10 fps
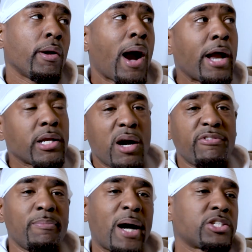God
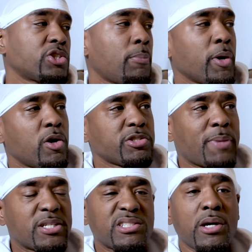covered my son because my
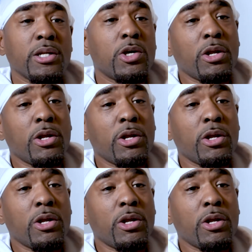son could